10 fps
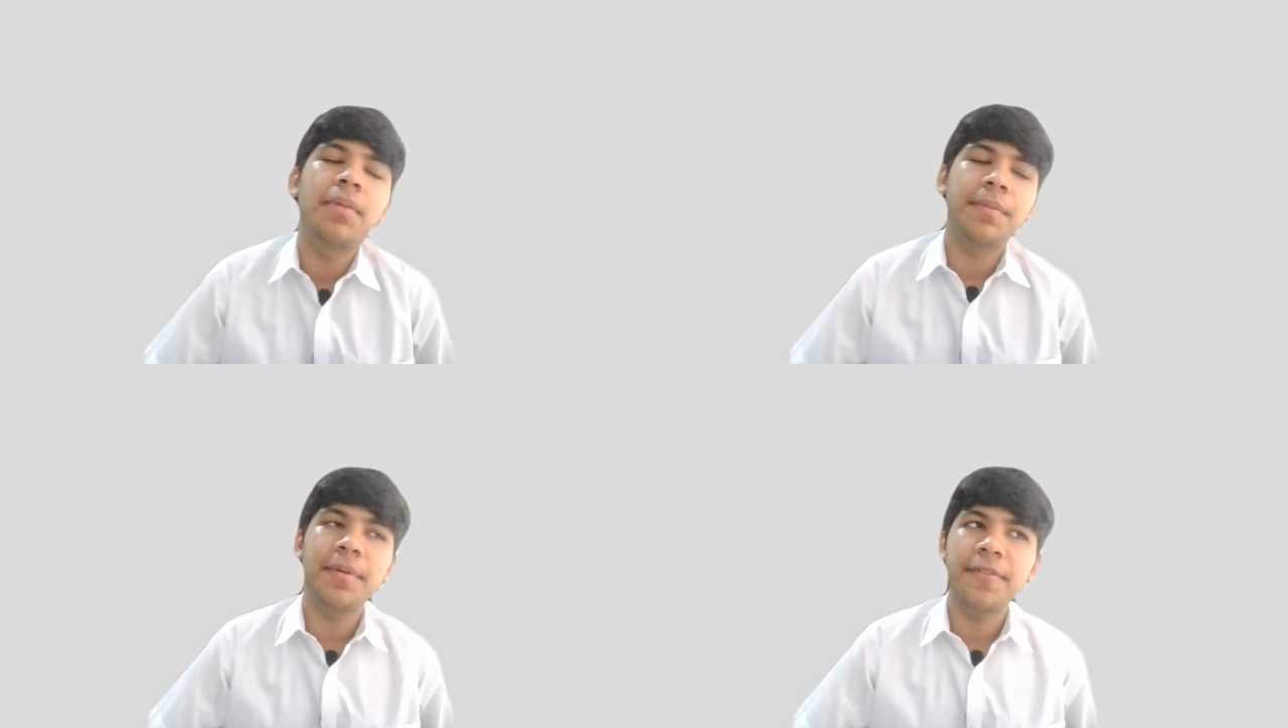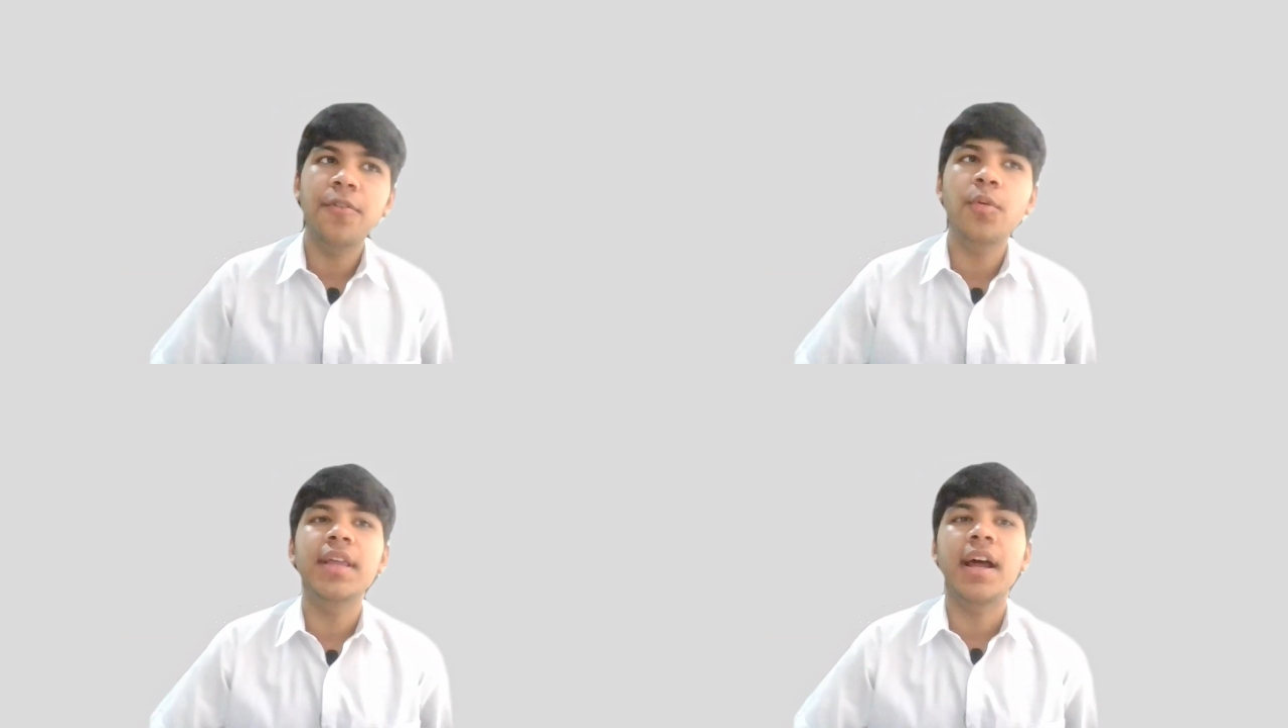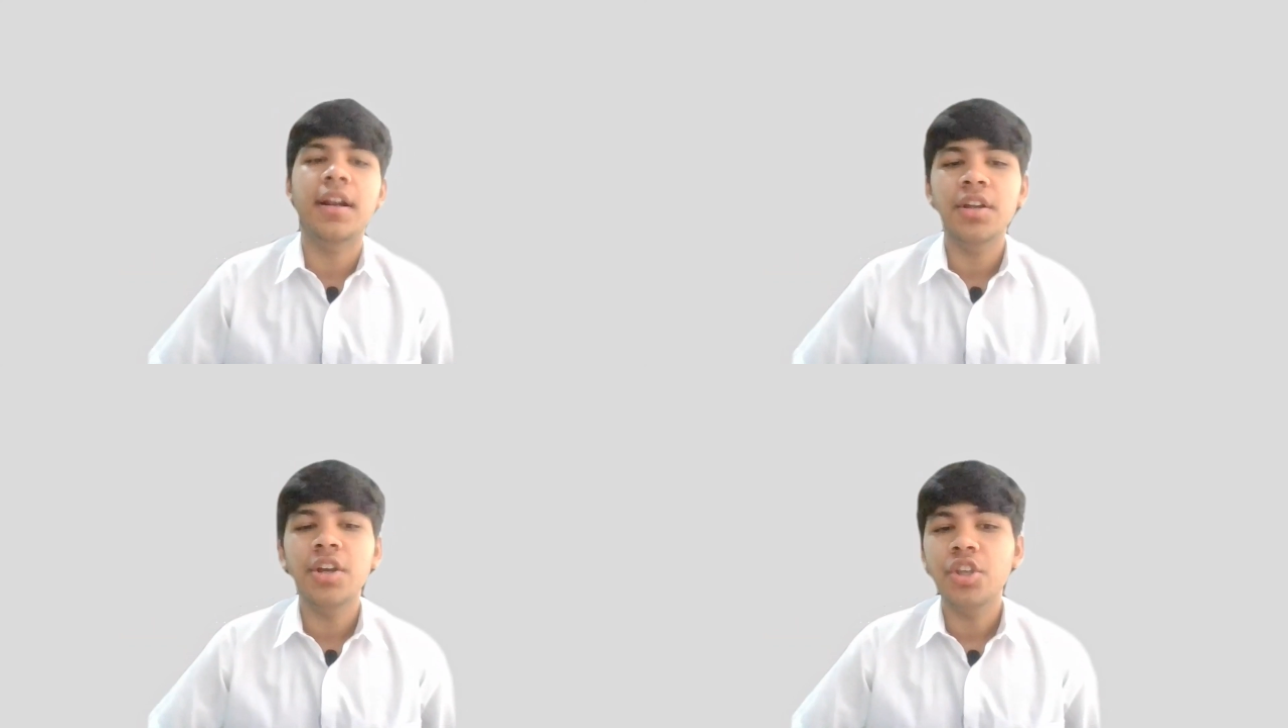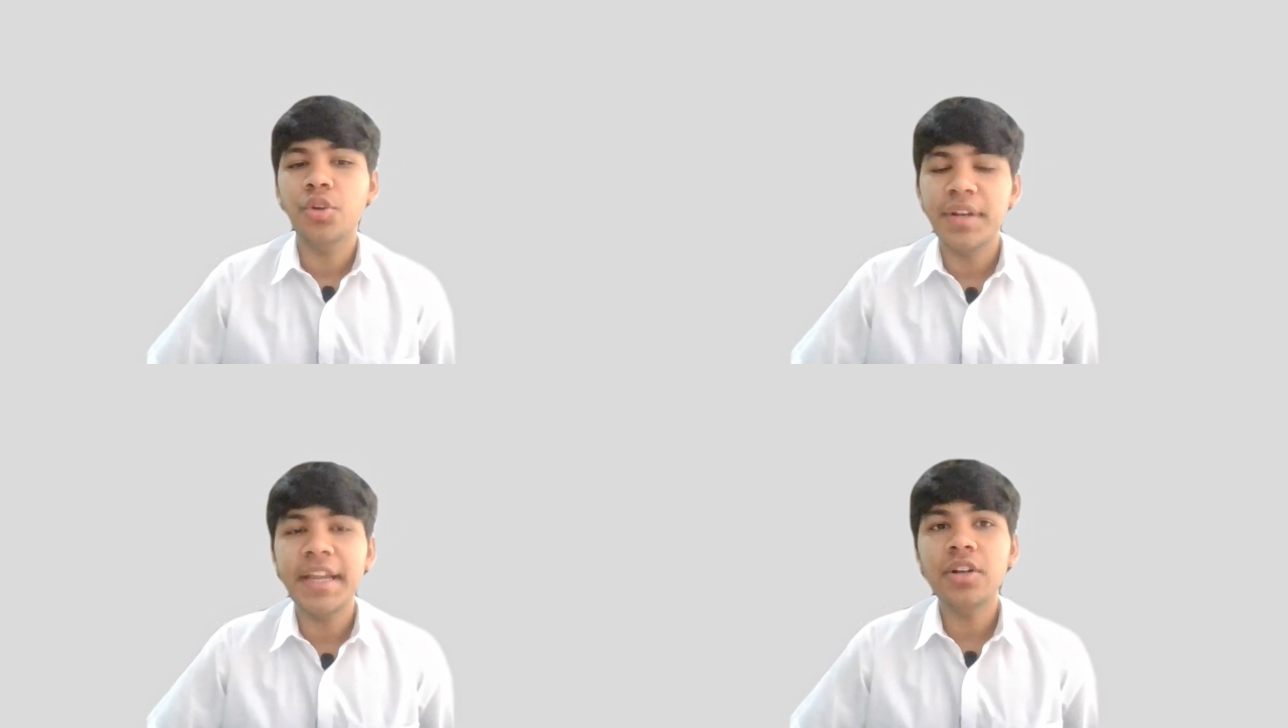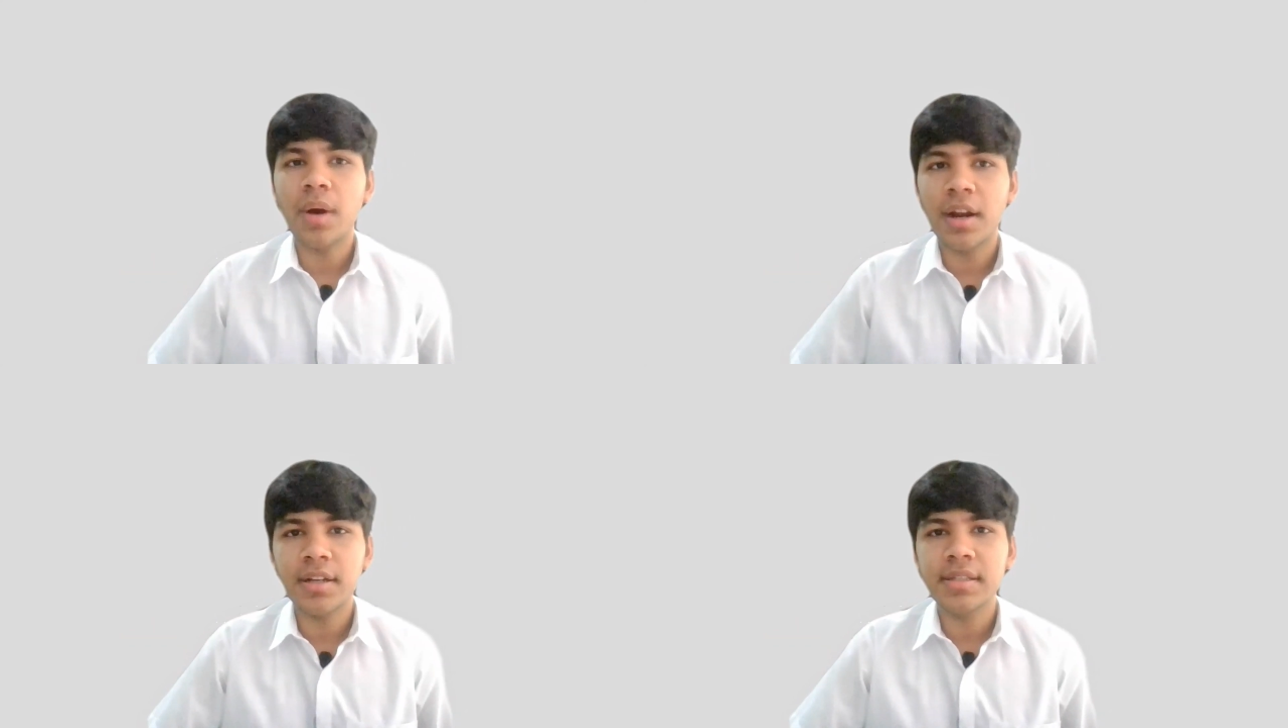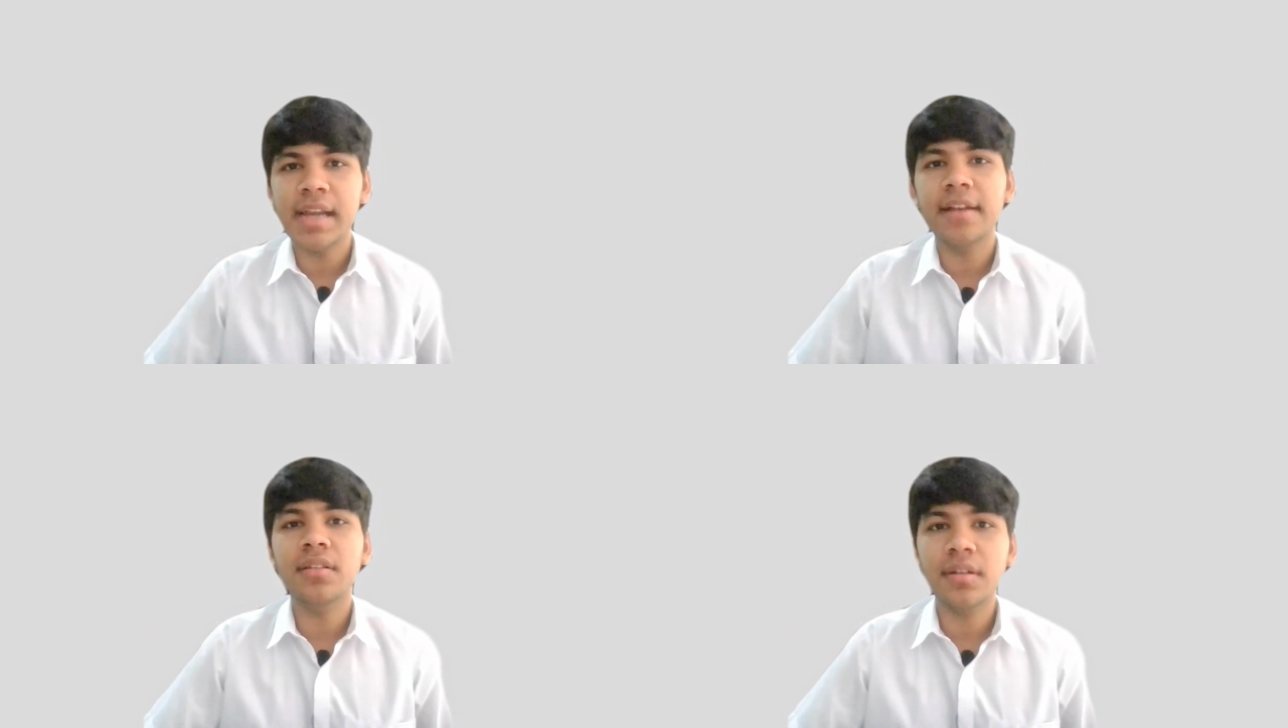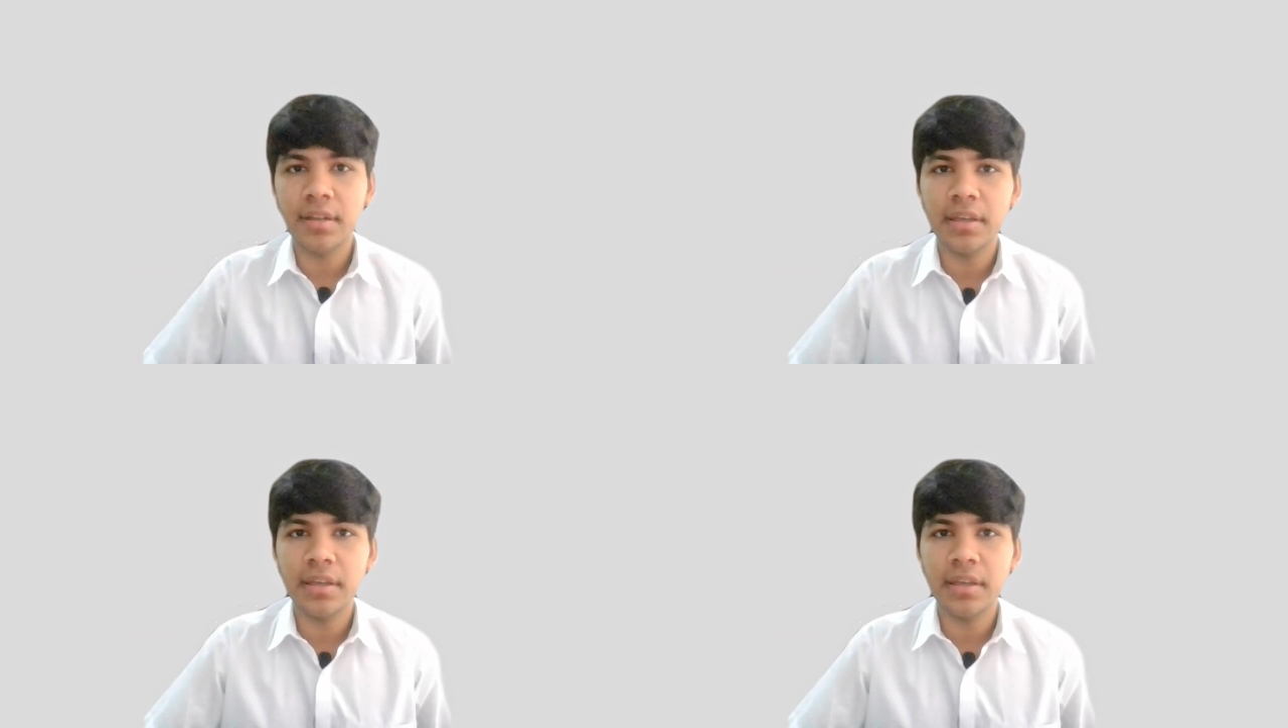But before that, you need to understand the